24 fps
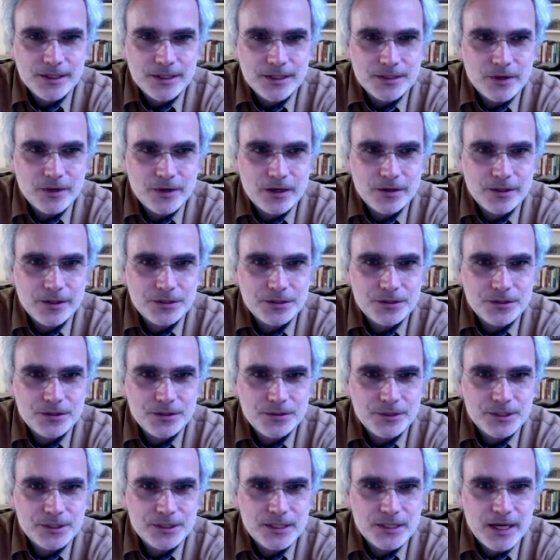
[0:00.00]
far as
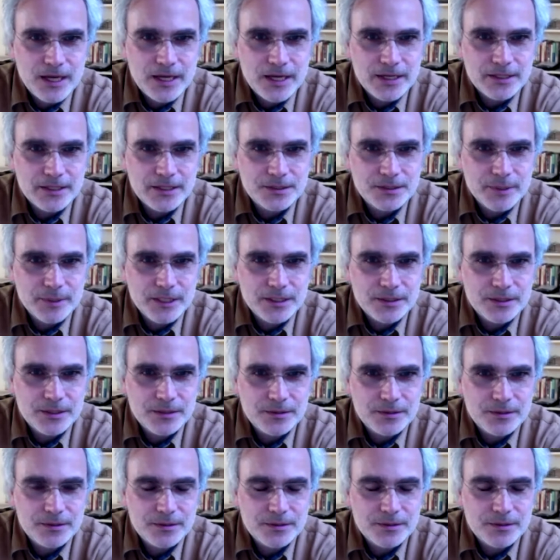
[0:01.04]
doing science, being
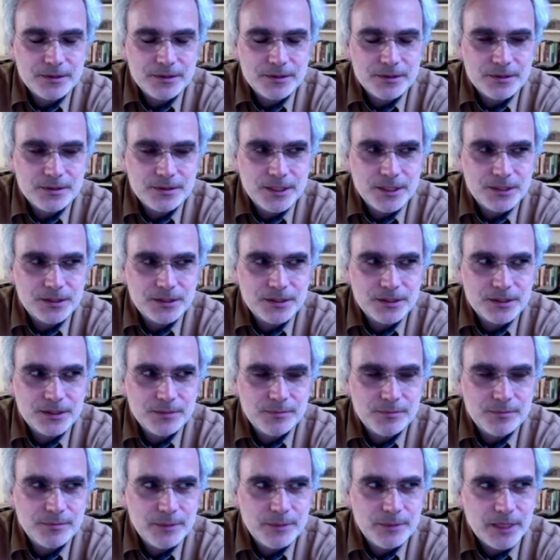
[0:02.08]
especially,
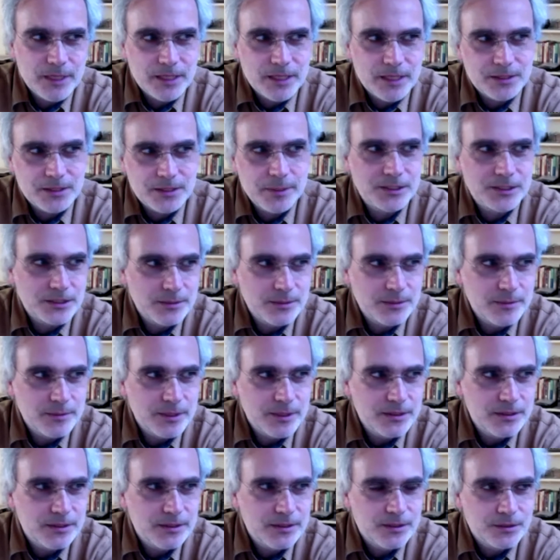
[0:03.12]
maybe not especially,
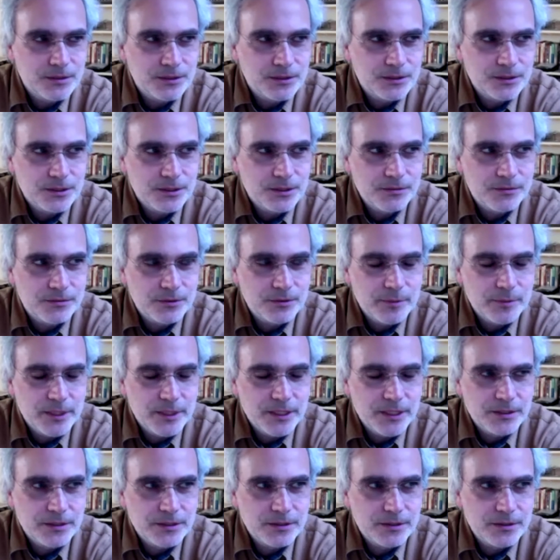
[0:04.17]
but certainly for
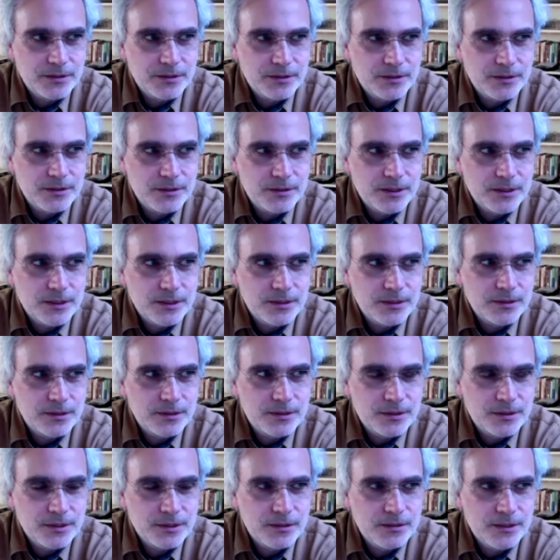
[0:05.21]
being a
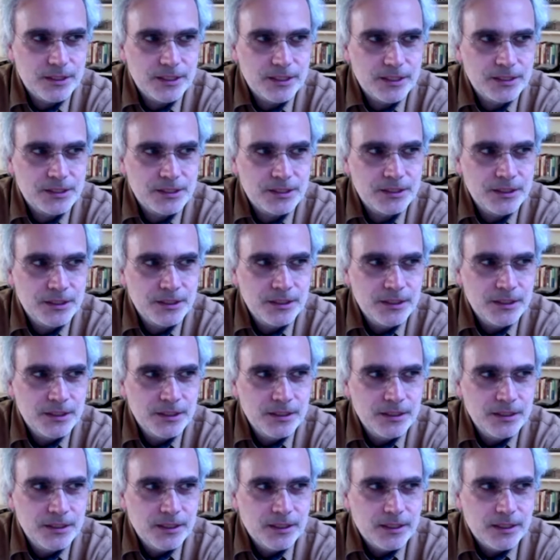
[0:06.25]
theorist,
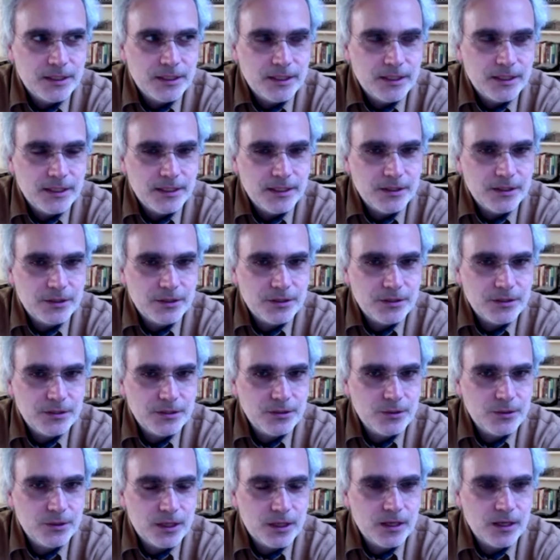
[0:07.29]
you
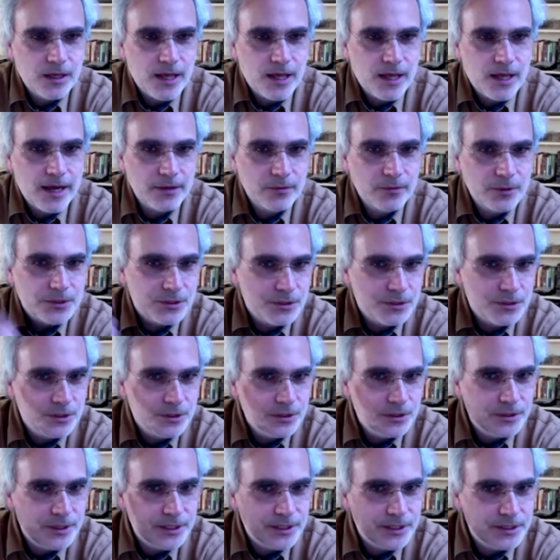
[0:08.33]
do a lot of what you're
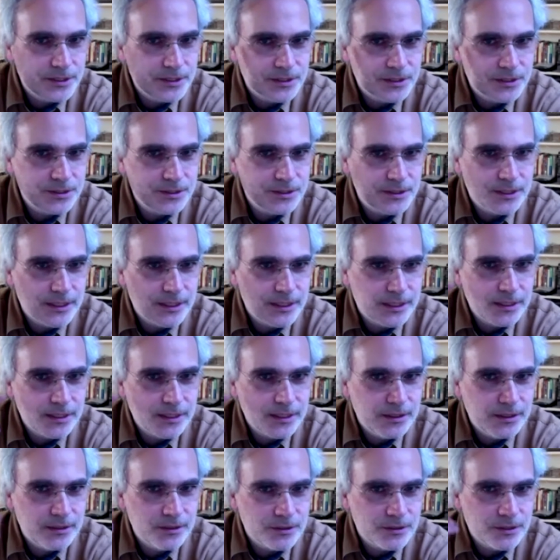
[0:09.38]
doing is
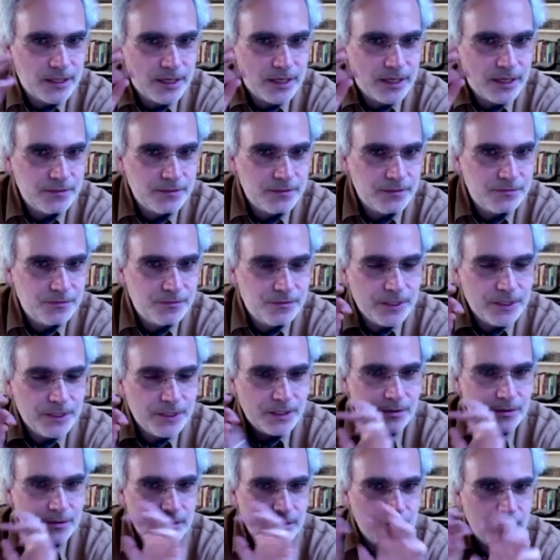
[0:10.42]
thinking, trying to fit
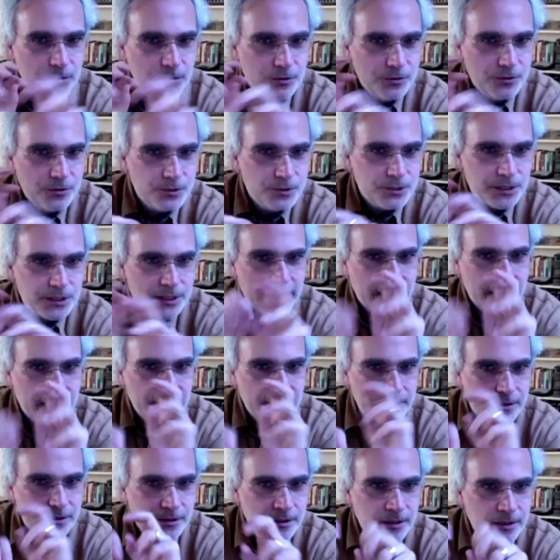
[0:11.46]
clues
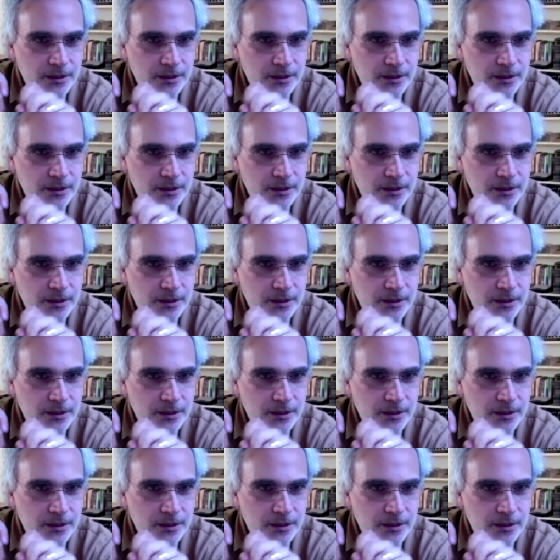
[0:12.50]
together.